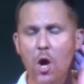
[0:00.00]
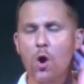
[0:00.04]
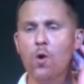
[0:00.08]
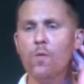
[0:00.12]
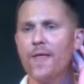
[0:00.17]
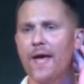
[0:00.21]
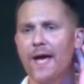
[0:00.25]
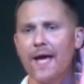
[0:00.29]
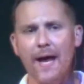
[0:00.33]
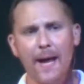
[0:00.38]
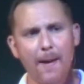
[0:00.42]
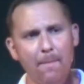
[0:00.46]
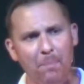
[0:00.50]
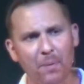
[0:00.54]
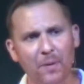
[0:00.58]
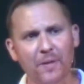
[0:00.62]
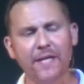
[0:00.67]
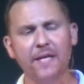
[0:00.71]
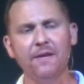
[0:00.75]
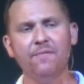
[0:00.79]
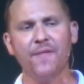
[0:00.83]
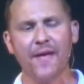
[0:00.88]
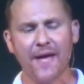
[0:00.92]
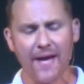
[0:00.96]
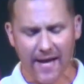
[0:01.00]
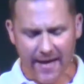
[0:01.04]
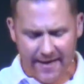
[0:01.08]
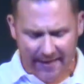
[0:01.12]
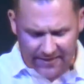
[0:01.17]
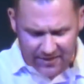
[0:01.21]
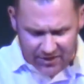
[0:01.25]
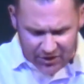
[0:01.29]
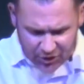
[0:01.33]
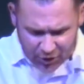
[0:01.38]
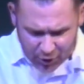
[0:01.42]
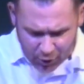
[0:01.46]
know that. I believe that.
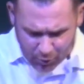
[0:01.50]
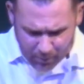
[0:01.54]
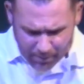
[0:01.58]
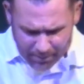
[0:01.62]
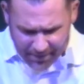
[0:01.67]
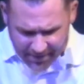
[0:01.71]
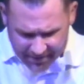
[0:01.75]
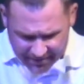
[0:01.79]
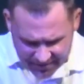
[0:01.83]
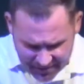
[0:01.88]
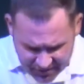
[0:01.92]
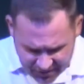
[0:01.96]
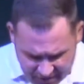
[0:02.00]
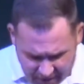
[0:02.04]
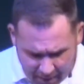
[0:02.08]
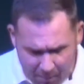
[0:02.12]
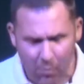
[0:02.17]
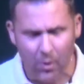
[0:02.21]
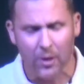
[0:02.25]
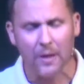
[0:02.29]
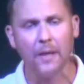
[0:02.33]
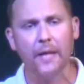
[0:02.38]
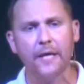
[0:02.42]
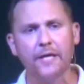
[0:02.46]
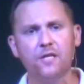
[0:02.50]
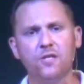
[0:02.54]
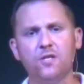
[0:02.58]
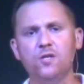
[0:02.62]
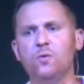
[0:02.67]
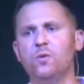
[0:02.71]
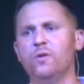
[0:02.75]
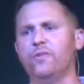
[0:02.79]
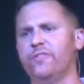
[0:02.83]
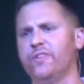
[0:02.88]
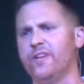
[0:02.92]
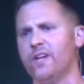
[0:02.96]
I assume that someone
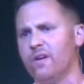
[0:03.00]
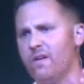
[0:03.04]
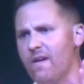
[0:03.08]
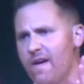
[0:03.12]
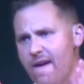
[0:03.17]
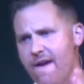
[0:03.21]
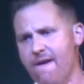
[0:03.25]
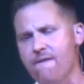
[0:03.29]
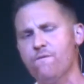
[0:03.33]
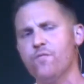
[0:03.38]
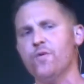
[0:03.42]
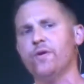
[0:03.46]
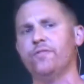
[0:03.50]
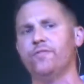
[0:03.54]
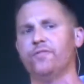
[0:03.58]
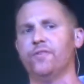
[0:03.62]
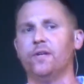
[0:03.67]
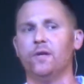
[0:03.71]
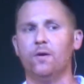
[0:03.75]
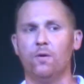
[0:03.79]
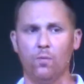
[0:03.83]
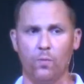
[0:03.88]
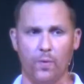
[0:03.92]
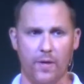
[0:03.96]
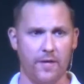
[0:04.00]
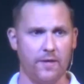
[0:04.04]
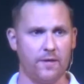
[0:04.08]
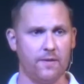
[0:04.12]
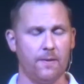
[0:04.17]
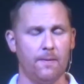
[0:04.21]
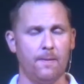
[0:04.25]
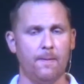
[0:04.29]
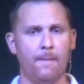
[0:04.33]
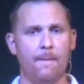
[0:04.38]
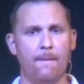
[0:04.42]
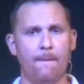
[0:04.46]
like you is here every single
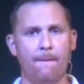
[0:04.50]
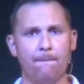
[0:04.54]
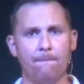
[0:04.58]
week.